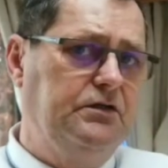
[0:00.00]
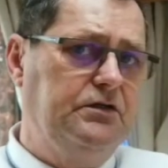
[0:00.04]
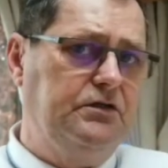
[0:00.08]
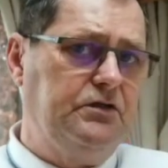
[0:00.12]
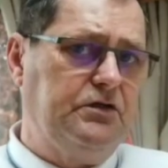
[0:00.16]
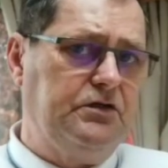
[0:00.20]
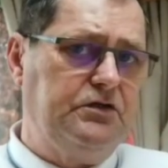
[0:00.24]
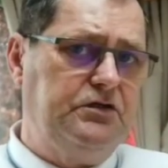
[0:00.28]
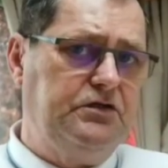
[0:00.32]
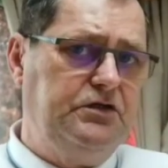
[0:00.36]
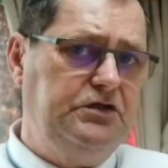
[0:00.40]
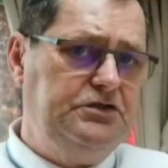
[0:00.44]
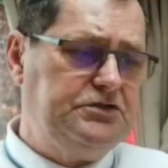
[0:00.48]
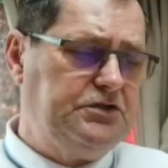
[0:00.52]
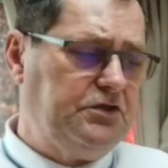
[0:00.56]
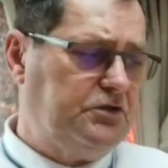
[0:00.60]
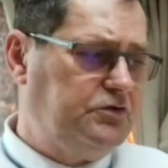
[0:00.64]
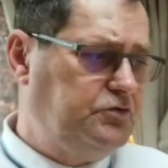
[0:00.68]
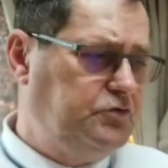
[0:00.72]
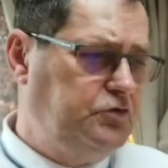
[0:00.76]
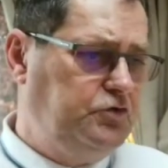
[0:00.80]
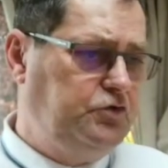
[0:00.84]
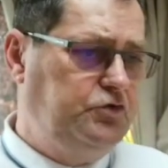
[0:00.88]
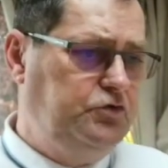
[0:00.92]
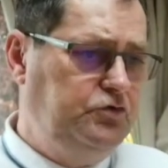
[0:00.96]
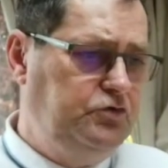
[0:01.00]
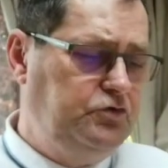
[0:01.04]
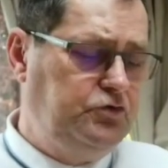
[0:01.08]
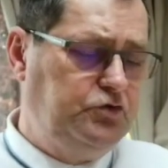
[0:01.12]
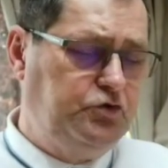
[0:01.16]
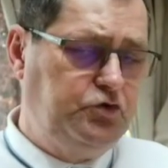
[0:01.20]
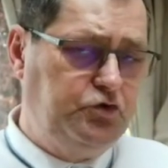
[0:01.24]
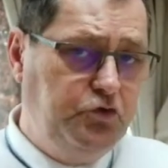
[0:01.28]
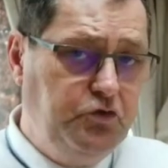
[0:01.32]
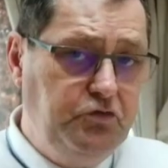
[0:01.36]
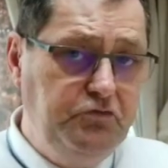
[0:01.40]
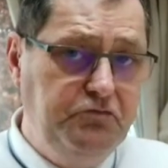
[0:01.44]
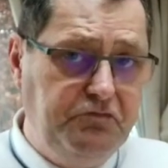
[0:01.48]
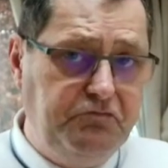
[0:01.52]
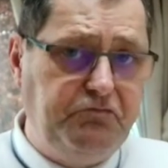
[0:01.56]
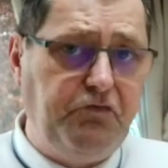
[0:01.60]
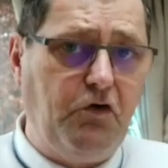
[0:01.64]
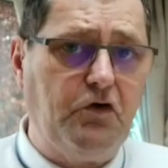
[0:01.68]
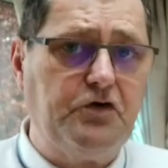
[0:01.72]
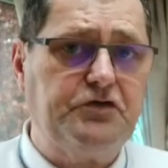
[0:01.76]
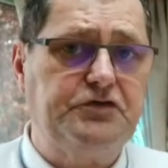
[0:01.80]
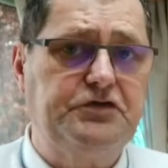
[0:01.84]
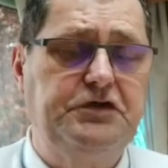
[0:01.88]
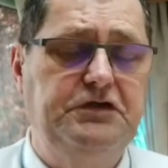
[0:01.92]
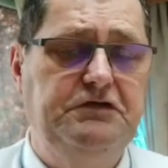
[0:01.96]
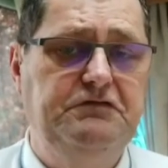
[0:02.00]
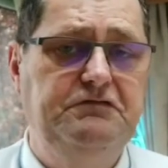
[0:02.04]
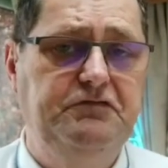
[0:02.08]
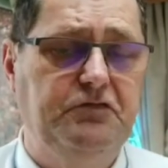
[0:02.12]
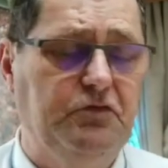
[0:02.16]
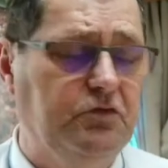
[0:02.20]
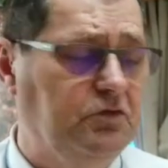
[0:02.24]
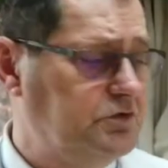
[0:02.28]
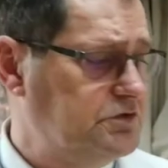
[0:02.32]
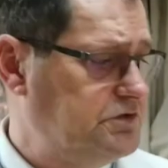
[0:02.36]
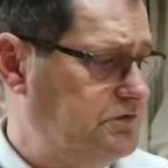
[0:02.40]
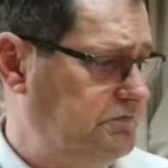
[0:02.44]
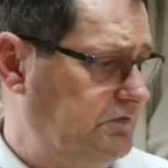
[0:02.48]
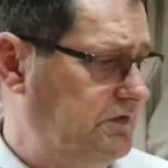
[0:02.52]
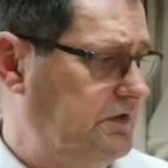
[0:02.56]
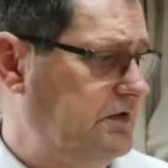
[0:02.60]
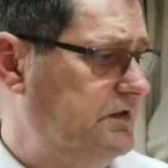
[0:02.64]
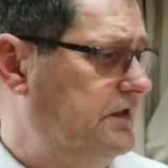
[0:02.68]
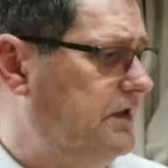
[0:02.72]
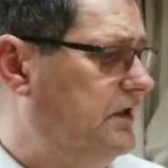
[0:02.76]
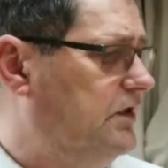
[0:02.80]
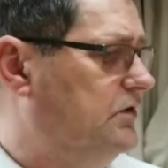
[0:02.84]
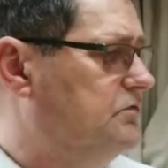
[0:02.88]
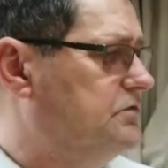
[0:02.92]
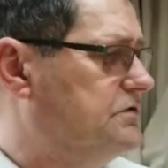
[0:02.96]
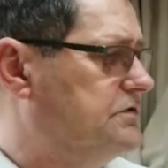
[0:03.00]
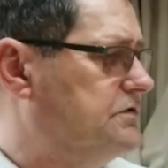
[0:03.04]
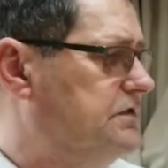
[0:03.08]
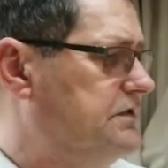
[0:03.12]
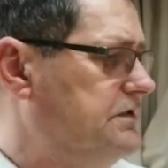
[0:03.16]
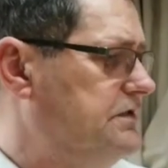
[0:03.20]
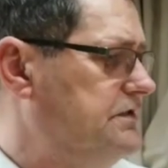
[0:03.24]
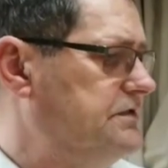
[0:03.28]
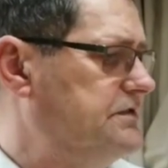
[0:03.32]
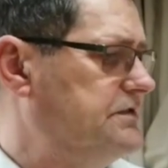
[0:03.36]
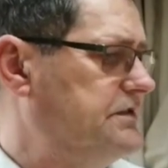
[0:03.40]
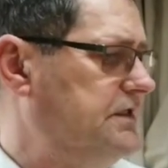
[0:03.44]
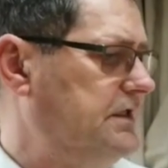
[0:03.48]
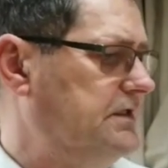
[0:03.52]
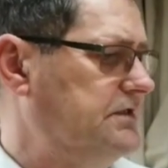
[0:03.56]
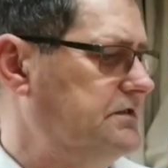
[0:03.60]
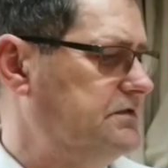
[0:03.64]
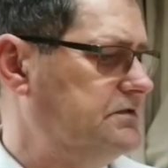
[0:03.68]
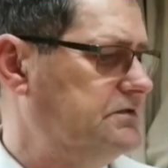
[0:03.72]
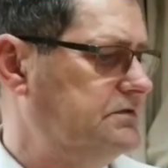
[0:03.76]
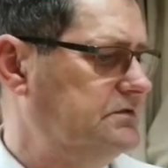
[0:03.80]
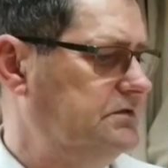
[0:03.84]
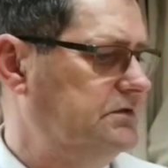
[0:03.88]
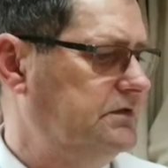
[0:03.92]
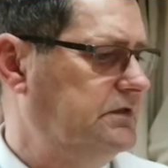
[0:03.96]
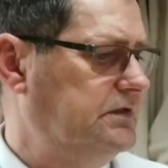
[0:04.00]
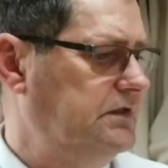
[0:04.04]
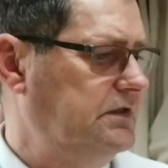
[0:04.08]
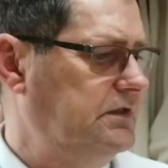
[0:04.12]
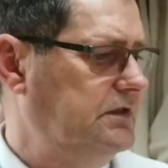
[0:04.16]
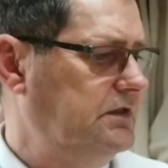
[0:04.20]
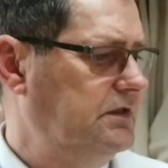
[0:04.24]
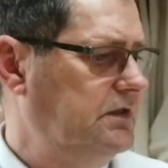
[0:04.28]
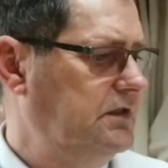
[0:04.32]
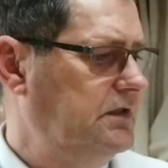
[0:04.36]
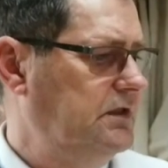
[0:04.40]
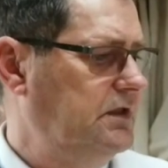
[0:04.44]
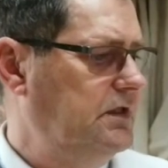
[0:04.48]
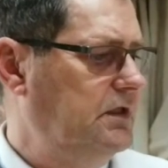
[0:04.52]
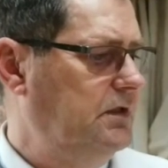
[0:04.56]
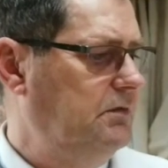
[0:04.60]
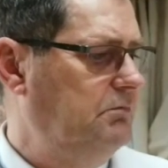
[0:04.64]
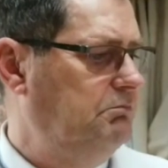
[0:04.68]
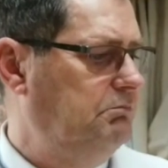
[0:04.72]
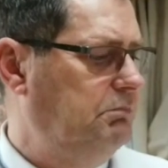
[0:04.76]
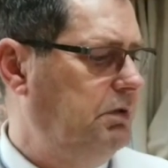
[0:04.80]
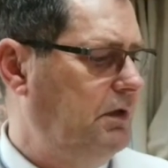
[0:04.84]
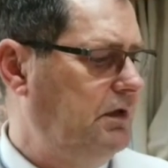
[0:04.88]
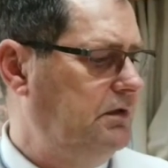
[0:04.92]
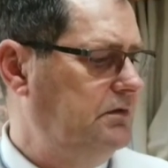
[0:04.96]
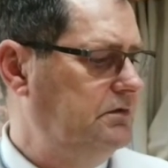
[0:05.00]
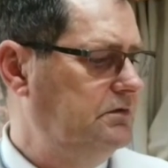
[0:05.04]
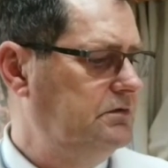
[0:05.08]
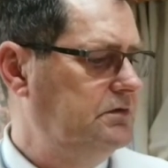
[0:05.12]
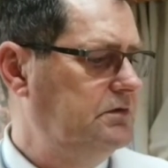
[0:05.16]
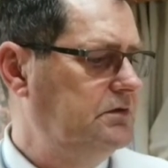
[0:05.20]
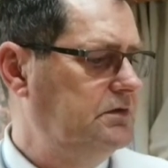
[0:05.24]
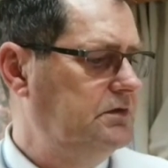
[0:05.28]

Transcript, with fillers: these are 240 volts for in the house, these things. Okay. But